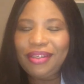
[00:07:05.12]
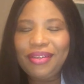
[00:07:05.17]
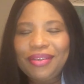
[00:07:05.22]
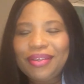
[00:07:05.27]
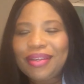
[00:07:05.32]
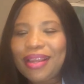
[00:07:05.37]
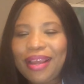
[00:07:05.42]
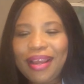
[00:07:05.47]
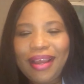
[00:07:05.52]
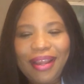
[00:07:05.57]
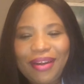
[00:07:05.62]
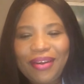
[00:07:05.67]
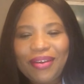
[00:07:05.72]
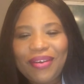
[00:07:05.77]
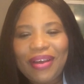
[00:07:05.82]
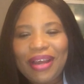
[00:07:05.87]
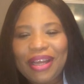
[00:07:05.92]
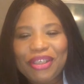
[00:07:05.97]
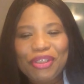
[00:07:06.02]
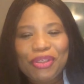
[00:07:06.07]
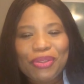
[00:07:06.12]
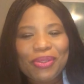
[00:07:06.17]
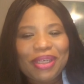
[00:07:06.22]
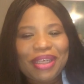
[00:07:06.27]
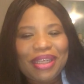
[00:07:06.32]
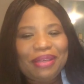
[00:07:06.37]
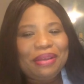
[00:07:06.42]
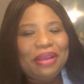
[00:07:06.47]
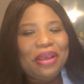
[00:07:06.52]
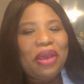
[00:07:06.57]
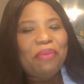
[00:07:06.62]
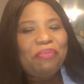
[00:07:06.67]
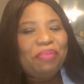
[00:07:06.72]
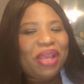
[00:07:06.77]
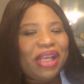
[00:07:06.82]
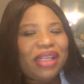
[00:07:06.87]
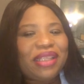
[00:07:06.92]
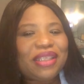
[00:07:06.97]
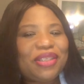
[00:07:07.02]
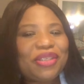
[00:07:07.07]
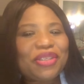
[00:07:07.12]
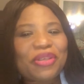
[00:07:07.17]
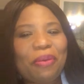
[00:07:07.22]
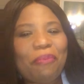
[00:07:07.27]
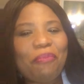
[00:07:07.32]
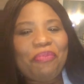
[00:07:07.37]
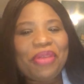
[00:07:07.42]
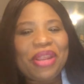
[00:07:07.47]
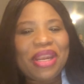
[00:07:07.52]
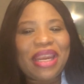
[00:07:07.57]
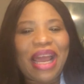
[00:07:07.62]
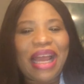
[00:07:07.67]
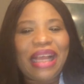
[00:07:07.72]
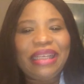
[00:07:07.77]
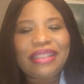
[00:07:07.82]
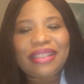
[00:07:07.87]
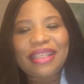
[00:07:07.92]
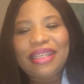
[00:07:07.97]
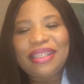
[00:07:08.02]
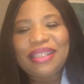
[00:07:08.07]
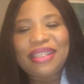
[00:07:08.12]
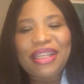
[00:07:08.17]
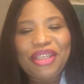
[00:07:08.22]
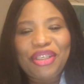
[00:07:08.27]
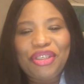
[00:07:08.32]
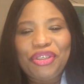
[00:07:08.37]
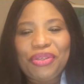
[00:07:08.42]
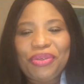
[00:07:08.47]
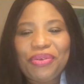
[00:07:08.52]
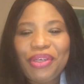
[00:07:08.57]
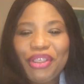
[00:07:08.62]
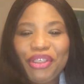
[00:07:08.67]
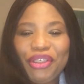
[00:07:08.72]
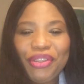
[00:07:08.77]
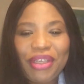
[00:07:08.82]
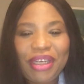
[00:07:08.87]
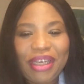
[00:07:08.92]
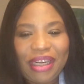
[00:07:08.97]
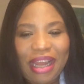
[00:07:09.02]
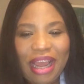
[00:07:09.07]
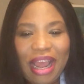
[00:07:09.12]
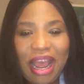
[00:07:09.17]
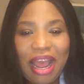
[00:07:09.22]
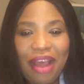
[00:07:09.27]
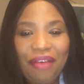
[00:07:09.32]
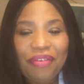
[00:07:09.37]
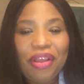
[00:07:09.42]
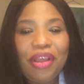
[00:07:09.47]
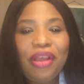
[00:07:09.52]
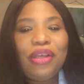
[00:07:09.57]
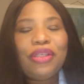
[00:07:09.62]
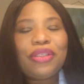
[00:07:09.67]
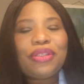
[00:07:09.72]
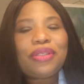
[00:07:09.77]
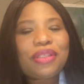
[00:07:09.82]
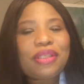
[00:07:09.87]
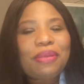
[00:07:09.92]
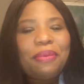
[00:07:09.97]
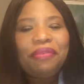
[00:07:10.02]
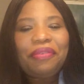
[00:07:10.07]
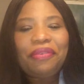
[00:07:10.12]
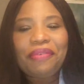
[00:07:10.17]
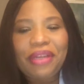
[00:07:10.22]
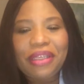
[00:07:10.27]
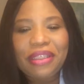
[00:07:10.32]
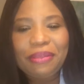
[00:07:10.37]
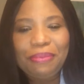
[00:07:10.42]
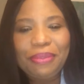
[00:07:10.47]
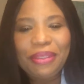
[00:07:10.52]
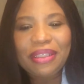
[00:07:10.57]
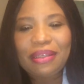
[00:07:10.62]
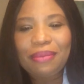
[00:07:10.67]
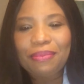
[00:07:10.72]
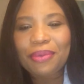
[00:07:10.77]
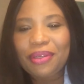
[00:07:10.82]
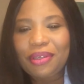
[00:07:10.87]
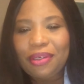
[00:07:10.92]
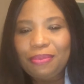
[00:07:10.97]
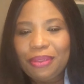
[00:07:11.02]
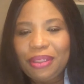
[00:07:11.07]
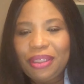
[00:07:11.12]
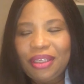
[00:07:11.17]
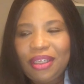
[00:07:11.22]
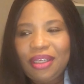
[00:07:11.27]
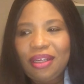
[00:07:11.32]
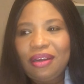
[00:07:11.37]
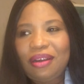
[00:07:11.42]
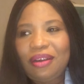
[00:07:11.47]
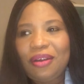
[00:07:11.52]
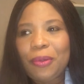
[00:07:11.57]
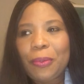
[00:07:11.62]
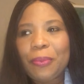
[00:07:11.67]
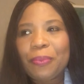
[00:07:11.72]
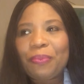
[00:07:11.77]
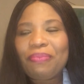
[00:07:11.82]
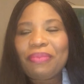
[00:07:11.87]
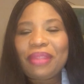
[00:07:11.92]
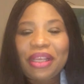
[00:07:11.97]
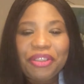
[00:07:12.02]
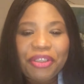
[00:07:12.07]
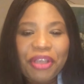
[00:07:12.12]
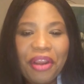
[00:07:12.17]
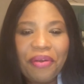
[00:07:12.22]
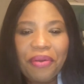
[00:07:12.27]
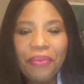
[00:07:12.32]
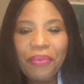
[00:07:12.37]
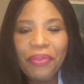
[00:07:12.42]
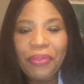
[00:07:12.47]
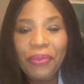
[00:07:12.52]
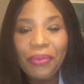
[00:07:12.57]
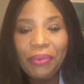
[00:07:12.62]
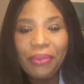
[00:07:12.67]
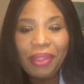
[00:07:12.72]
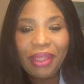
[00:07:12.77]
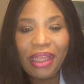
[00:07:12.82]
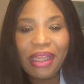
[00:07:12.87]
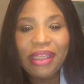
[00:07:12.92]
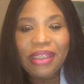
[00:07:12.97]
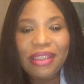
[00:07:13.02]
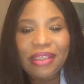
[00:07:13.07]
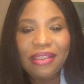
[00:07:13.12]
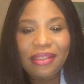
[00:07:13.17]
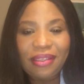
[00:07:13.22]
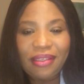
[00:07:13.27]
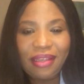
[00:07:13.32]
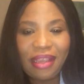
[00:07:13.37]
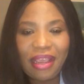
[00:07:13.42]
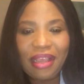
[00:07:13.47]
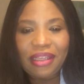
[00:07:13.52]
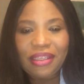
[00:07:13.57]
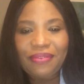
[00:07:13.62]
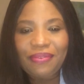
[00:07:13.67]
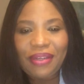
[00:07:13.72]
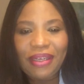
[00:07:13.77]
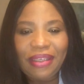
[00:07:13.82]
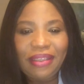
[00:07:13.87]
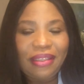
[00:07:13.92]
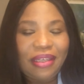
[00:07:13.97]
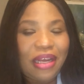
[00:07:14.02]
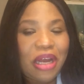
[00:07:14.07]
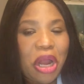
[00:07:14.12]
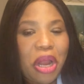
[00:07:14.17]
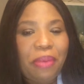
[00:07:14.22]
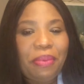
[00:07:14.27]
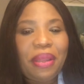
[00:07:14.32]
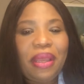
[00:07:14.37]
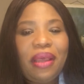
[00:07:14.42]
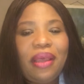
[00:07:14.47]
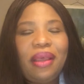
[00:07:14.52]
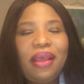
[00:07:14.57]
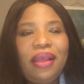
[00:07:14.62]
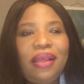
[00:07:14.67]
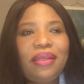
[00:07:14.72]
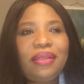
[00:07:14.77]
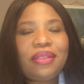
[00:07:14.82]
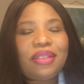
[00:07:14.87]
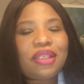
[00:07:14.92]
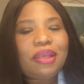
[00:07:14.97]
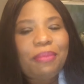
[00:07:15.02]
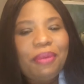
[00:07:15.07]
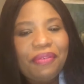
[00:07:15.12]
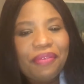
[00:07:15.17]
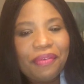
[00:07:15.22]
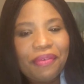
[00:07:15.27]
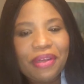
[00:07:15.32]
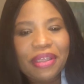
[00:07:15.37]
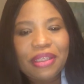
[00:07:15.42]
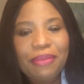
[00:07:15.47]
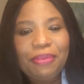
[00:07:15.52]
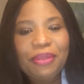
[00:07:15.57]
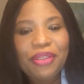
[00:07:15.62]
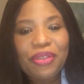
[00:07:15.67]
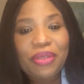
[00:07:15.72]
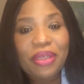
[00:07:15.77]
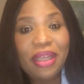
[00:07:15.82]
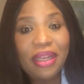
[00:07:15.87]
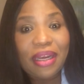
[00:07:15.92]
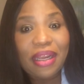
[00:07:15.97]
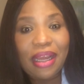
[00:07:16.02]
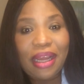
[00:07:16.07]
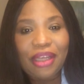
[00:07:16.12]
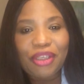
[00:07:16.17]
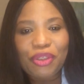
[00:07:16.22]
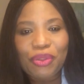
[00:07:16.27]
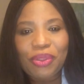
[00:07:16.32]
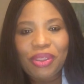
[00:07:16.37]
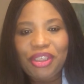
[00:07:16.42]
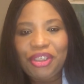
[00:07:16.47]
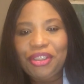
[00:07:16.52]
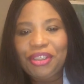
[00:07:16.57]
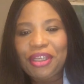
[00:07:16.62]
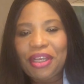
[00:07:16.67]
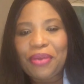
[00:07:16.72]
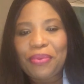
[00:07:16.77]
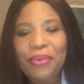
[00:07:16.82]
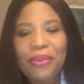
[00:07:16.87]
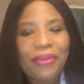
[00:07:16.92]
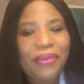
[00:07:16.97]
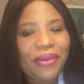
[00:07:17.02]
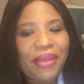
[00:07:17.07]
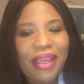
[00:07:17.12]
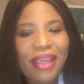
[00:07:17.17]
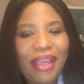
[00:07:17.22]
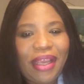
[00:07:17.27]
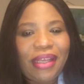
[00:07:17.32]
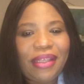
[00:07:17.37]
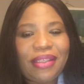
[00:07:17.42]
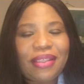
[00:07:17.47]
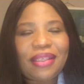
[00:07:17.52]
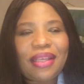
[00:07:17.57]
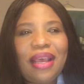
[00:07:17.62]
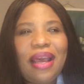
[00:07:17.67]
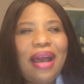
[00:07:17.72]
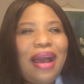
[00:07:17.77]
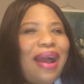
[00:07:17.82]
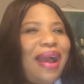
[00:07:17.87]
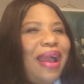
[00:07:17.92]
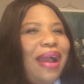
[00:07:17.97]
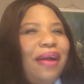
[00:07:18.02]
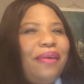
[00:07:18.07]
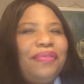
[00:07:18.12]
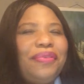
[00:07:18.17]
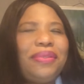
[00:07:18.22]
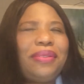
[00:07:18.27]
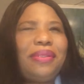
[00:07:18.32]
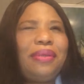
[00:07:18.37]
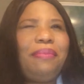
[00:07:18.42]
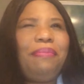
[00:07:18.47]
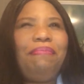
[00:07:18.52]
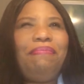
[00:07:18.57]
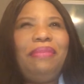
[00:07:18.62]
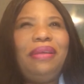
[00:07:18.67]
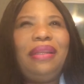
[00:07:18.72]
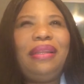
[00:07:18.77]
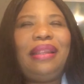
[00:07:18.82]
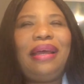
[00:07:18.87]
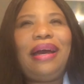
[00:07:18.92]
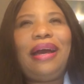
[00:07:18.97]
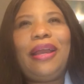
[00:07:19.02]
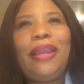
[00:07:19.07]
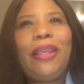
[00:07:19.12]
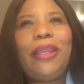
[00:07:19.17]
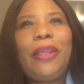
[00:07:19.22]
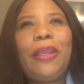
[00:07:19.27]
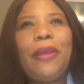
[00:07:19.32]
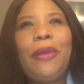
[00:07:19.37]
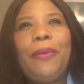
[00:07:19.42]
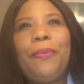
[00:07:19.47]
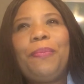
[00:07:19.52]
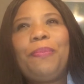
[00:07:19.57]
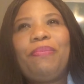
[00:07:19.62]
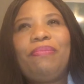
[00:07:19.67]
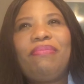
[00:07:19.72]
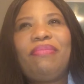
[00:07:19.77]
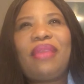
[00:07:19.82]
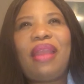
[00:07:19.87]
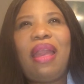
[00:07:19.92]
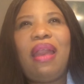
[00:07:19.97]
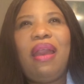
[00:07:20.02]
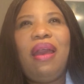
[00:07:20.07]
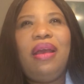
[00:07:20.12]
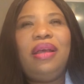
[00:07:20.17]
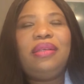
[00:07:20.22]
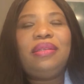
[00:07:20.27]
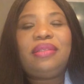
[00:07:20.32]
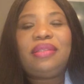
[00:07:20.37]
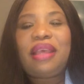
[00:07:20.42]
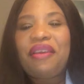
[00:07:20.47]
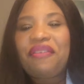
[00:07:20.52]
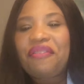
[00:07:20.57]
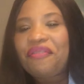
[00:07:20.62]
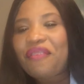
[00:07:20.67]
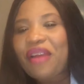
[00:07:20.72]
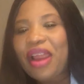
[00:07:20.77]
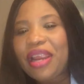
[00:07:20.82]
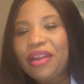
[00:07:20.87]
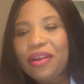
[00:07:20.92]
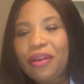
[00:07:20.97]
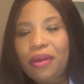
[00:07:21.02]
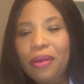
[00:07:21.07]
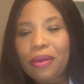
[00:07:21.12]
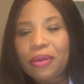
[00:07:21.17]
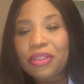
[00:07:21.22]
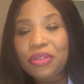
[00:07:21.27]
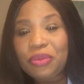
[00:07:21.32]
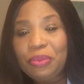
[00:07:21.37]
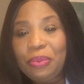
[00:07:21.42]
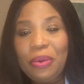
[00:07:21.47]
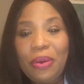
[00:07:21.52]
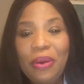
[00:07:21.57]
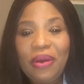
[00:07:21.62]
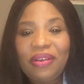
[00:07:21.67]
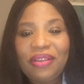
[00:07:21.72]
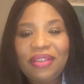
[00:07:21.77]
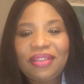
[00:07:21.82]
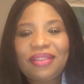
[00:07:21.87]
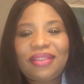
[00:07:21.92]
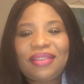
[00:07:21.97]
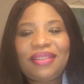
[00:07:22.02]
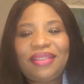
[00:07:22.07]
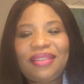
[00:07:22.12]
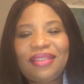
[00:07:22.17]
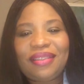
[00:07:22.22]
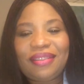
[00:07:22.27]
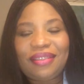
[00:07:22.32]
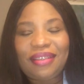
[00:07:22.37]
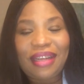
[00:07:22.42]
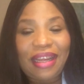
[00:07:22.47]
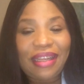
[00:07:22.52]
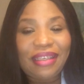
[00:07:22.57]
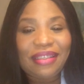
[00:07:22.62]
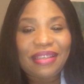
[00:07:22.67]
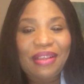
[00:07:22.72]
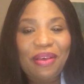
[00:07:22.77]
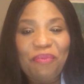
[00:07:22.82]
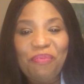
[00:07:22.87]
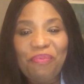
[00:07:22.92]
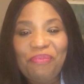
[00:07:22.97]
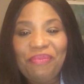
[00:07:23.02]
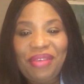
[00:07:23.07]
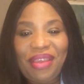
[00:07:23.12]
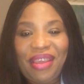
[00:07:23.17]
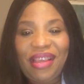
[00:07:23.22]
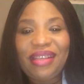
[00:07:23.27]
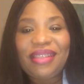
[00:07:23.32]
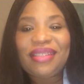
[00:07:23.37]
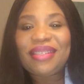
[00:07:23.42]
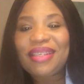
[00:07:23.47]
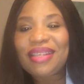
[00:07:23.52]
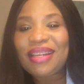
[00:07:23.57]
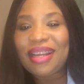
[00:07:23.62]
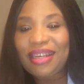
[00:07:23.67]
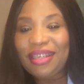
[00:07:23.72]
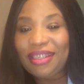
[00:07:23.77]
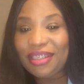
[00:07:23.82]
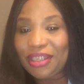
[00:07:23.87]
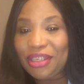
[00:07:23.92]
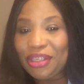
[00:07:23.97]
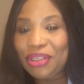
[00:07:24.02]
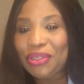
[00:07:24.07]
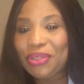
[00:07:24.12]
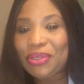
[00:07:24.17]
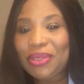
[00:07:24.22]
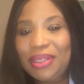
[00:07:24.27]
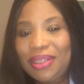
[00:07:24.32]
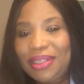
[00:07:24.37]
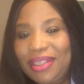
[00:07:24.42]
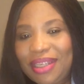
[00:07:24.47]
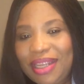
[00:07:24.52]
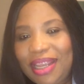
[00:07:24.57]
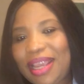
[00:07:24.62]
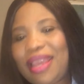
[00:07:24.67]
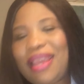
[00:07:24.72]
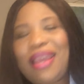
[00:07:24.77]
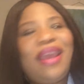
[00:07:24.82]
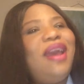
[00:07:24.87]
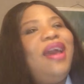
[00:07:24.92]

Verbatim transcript: you cannot actually be eating something nice and say the children shouldn't have so some of the recipes i'm going to be um uh, sharing with you this year's Valentine is some of the recipes you can actually share with your kids. I have something like um, stir fried octopus, you know, that's amazing and it's exotic.